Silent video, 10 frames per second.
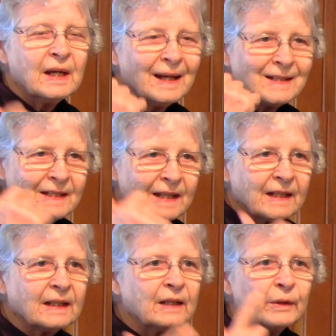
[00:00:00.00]
and
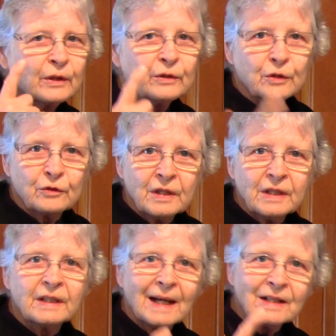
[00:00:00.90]
secondly we're going to treat
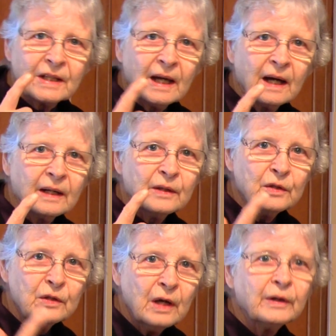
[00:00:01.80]
it as a
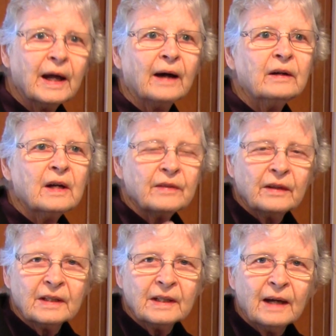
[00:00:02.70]
know-how
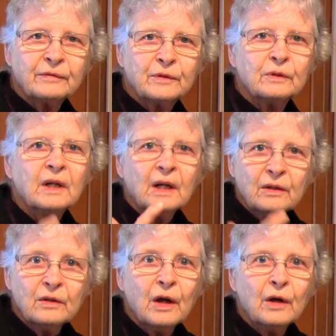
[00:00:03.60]
that they have to
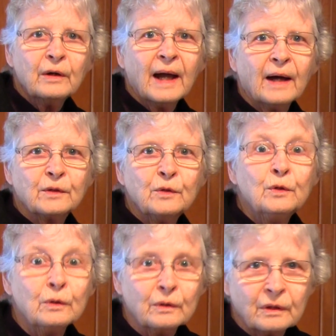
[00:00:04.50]
know how to
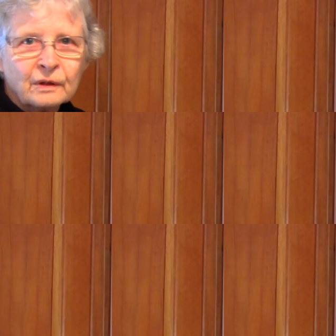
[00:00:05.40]
do.